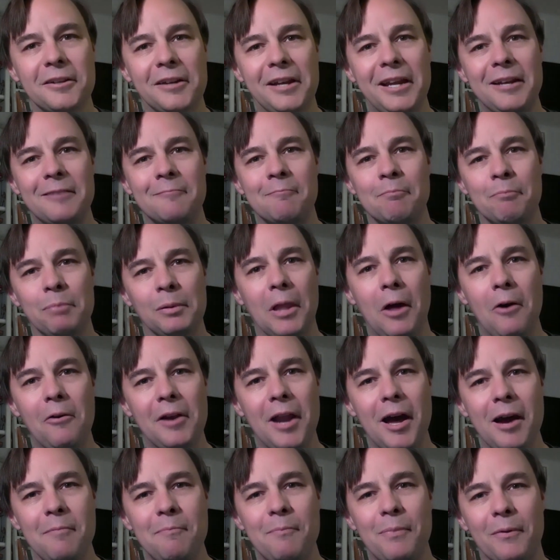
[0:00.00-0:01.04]
are getting
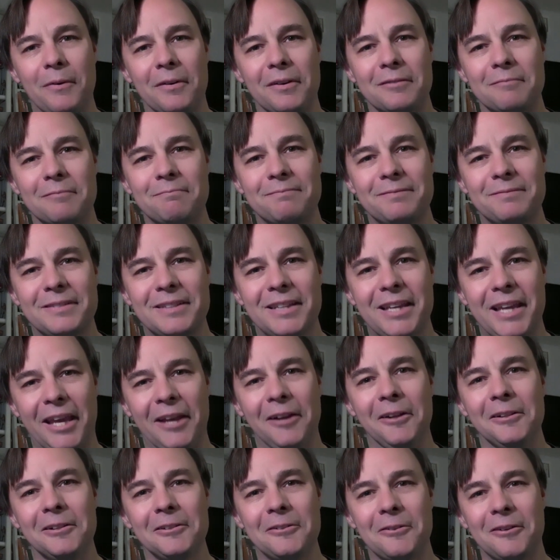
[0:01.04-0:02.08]
blown up or
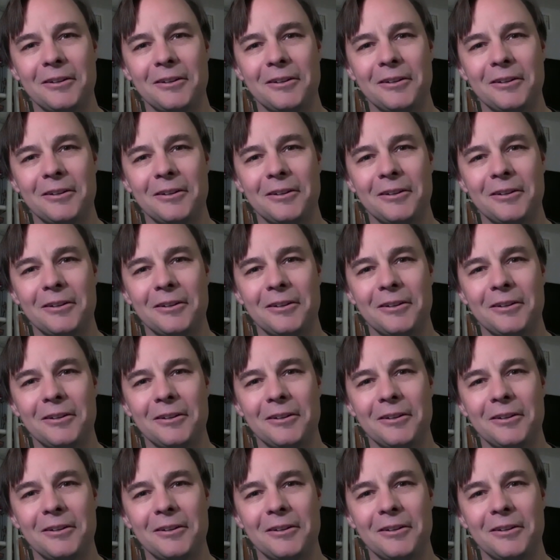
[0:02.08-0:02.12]
killed,